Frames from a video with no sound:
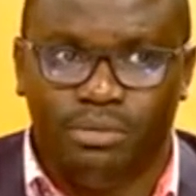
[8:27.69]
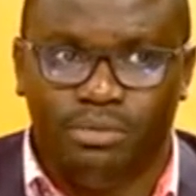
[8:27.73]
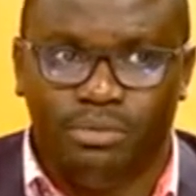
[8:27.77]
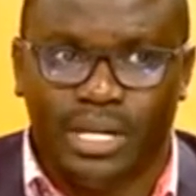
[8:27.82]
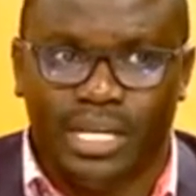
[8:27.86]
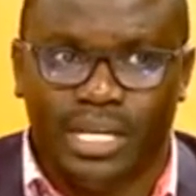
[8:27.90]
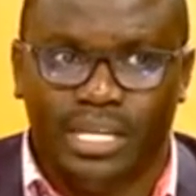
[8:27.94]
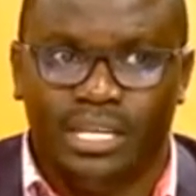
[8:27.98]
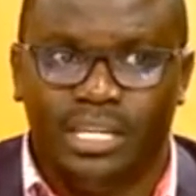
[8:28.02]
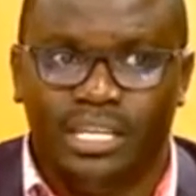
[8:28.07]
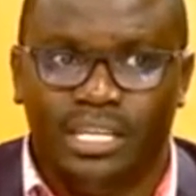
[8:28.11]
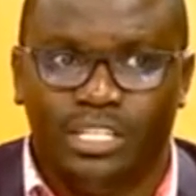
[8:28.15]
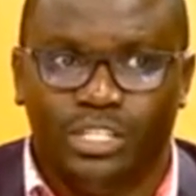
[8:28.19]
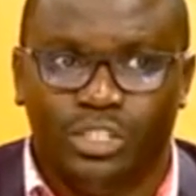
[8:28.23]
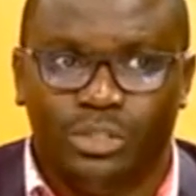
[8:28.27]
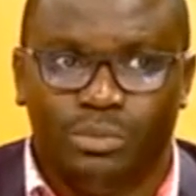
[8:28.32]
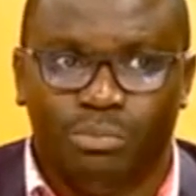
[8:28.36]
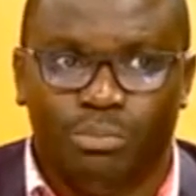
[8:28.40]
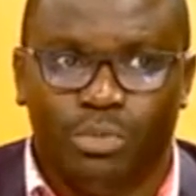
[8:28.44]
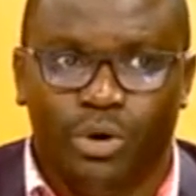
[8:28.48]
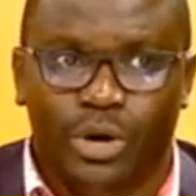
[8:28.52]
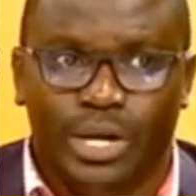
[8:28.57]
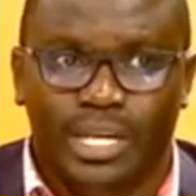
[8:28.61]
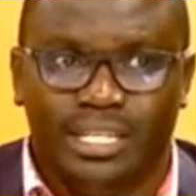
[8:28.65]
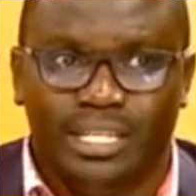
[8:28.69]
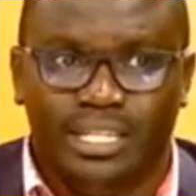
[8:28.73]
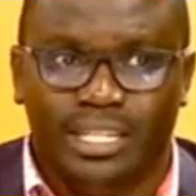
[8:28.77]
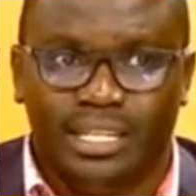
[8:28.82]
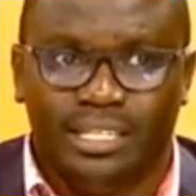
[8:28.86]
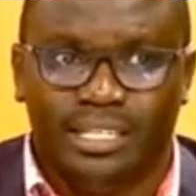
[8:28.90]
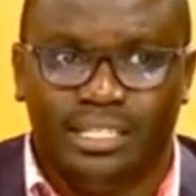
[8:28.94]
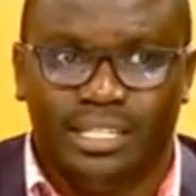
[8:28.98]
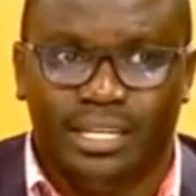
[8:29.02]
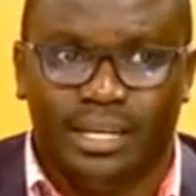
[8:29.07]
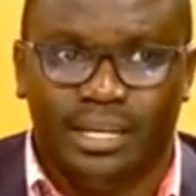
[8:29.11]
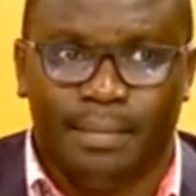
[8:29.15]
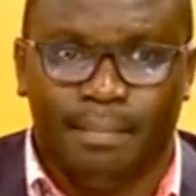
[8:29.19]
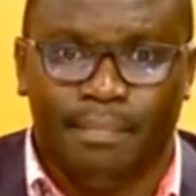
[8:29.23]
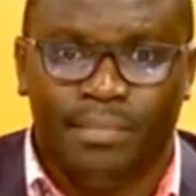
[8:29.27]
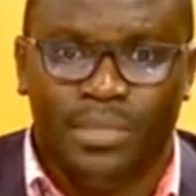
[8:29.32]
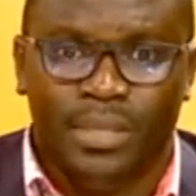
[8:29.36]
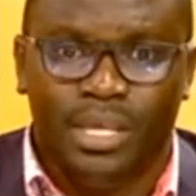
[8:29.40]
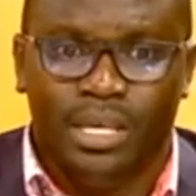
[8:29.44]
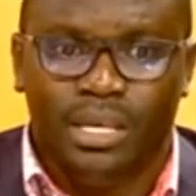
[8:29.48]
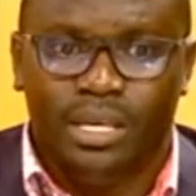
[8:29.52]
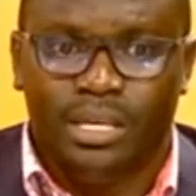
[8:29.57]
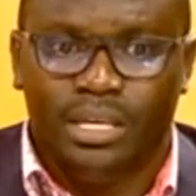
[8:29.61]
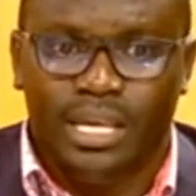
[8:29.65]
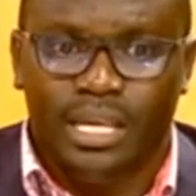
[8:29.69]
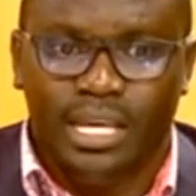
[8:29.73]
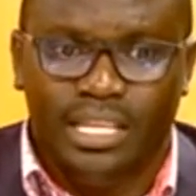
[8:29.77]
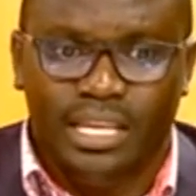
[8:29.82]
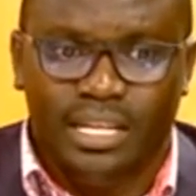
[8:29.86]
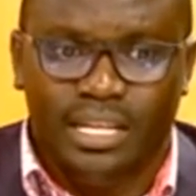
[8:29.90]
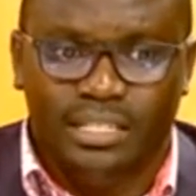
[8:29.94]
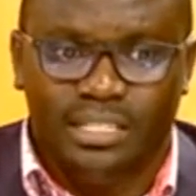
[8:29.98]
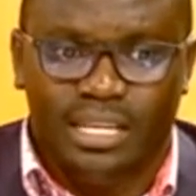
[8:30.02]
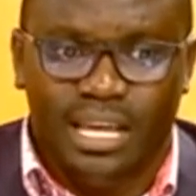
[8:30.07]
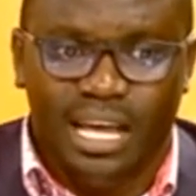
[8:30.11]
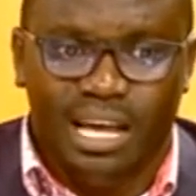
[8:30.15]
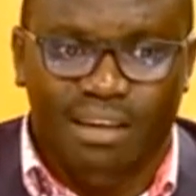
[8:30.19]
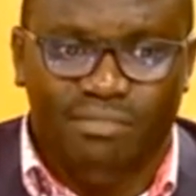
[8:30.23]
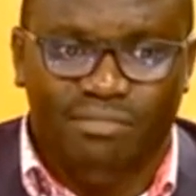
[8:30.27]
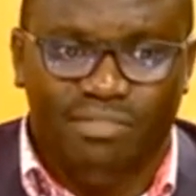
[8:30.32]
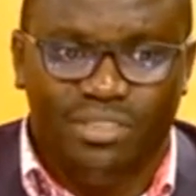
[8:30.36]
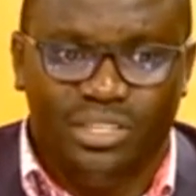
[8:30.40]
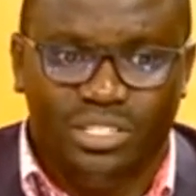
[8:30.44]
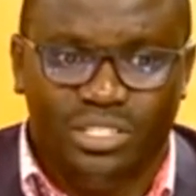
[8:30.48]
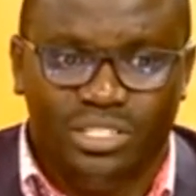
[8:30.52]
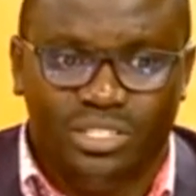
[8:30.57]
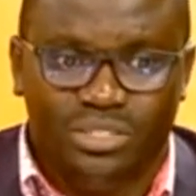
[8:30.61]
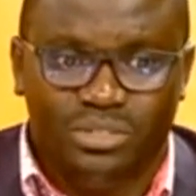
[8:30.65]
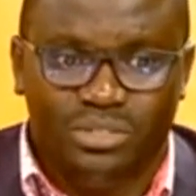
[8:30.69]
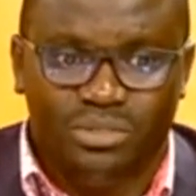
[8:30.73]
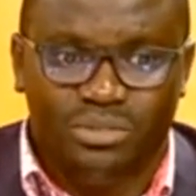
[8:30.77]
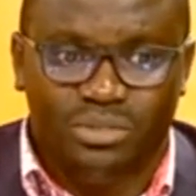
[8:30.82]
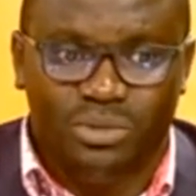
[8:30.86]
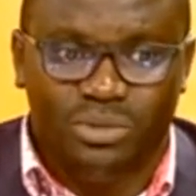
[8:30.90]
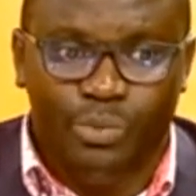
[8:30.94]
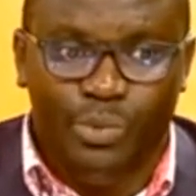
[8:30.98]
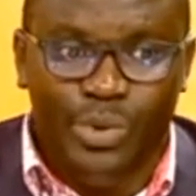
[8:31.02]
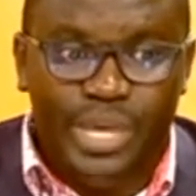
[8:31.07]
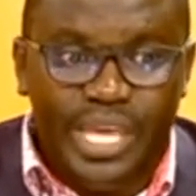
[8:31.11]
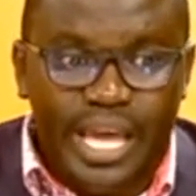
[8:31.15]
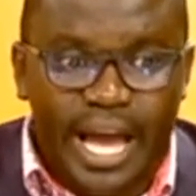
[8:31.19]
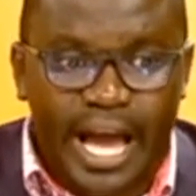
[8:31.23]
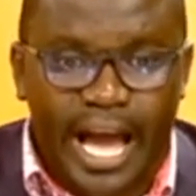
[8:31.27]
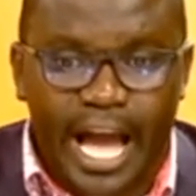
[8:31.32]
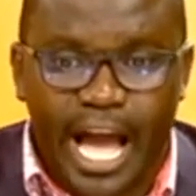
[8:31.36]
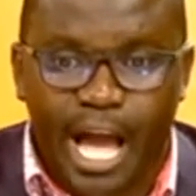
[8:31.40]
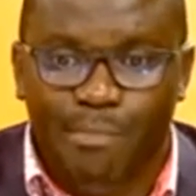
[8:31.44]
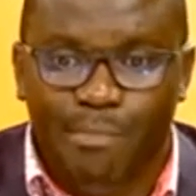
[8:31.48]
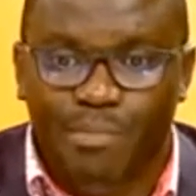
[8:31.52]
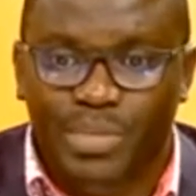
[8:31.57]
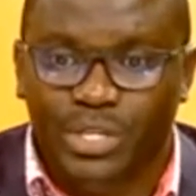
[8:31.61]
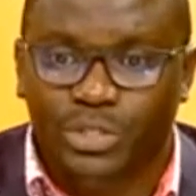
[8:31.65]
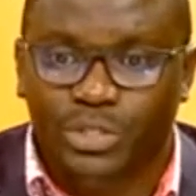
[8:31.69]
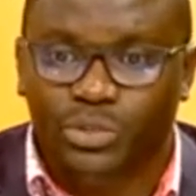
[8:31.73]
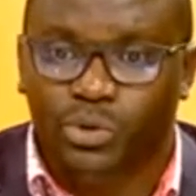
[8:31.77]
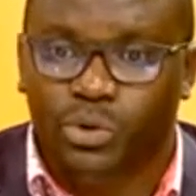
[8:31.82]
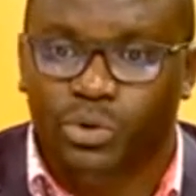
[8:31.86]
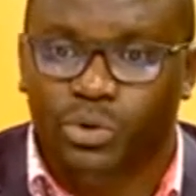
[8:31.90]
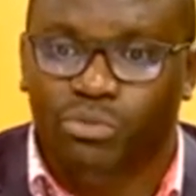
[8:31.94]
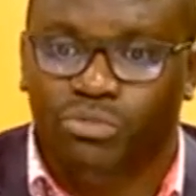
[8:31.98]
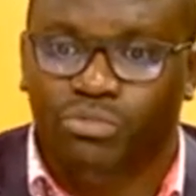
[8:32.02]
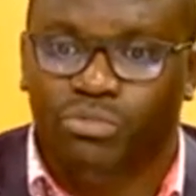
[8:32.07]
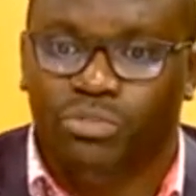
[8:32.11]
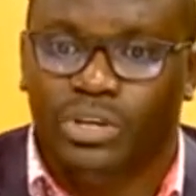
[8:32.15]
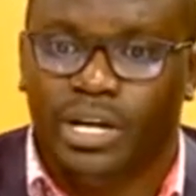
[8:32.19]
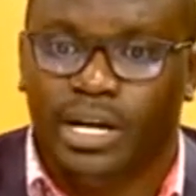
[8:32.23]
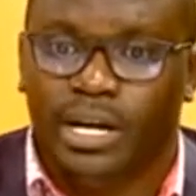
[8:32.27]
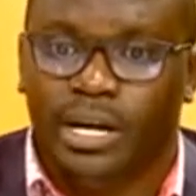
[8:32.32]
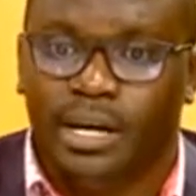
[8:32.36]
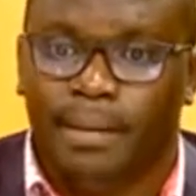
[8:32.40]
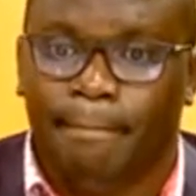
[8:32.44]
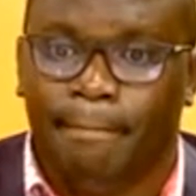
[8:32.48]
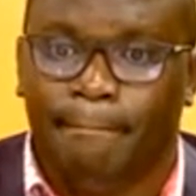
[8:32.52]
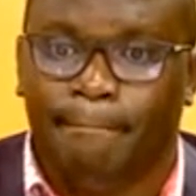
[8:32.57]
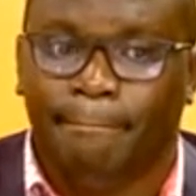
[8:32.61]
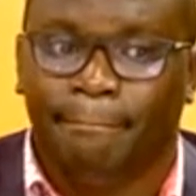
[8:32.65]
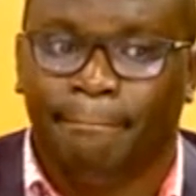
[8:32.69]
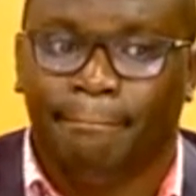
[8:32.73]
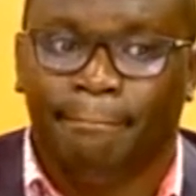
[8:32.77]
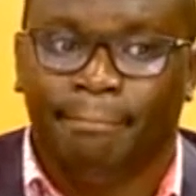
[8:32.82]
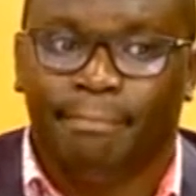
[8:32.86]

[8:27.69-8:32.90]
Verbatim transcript: Wakili's point that um, Kenyans have this queer habit of um,